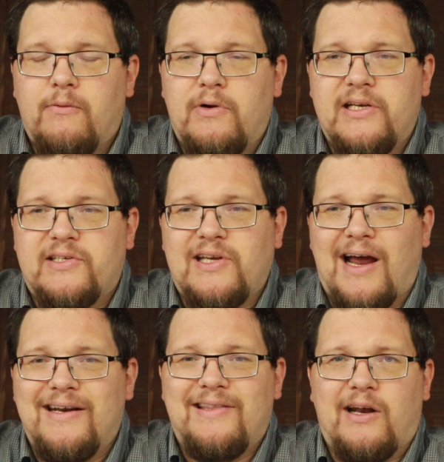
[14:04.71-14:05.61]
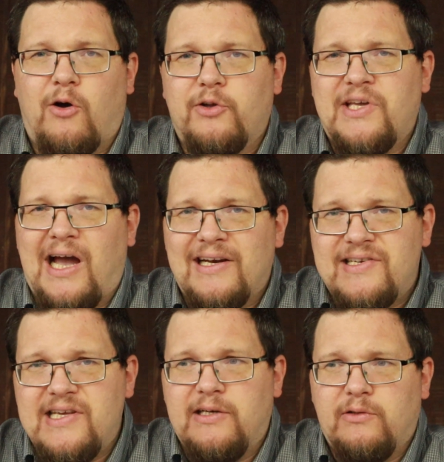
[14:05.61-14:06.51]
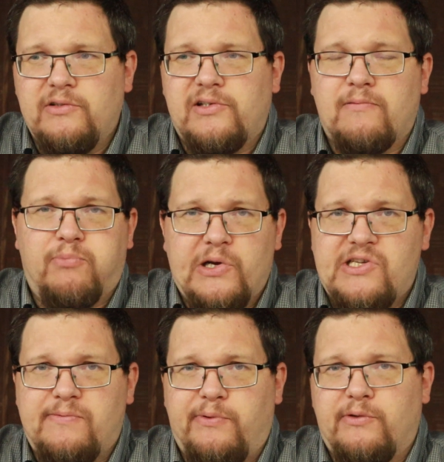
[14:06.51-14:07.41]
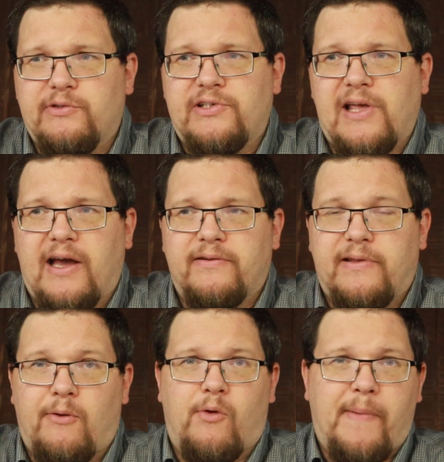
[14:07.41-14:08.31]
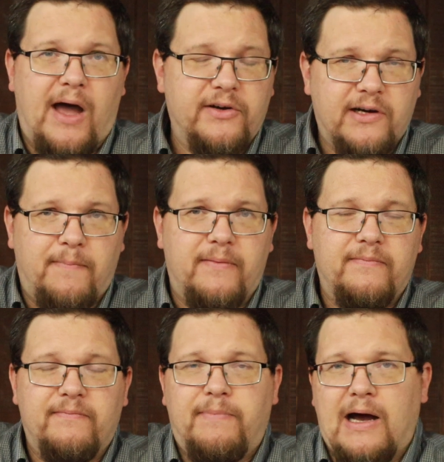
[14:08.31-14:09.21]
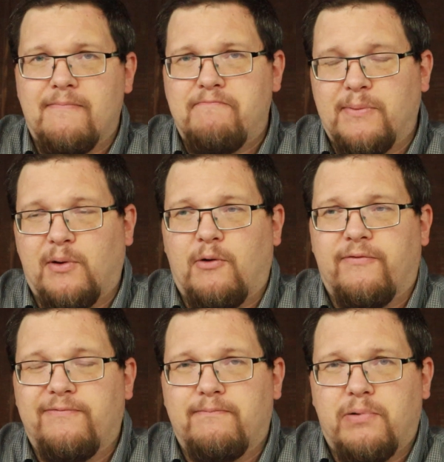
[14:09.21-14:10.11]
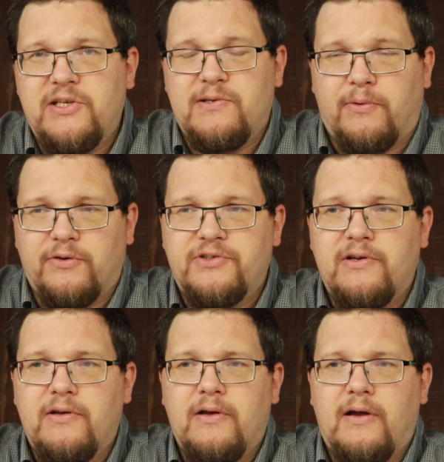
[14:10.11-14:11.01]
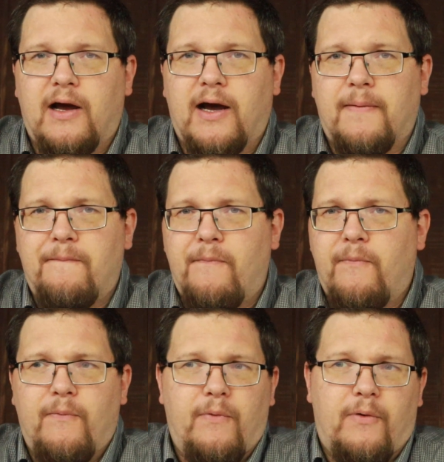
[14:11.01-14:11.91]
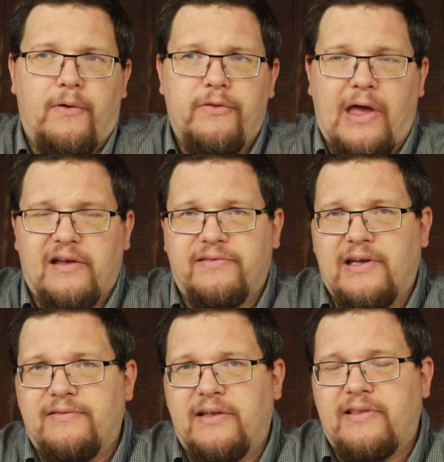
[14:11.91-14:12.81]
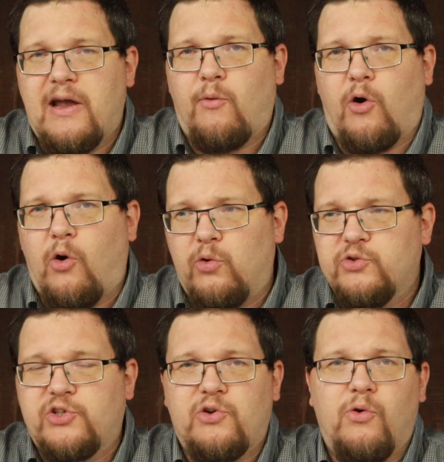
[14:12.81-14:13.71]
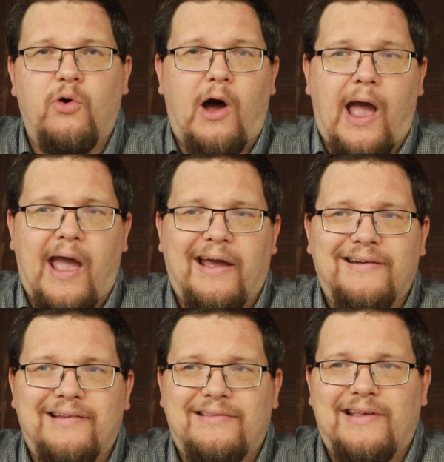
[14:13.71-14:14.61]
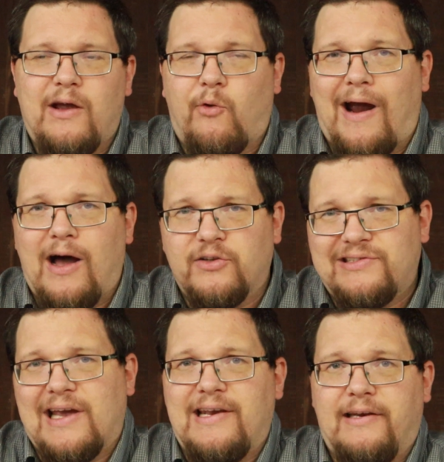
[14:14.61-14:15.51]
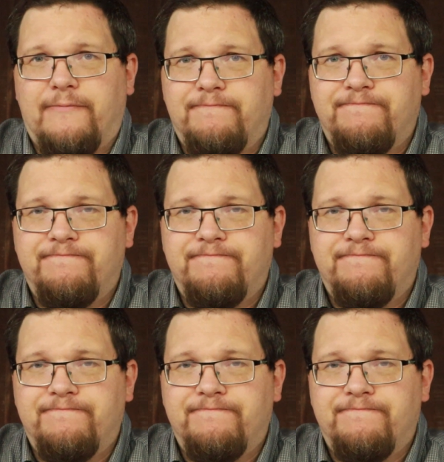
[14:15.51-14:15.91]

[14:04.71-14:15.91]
We decided that all the ideals and principles that were bounded upon biblical principles, that they were old school and that they were outdated.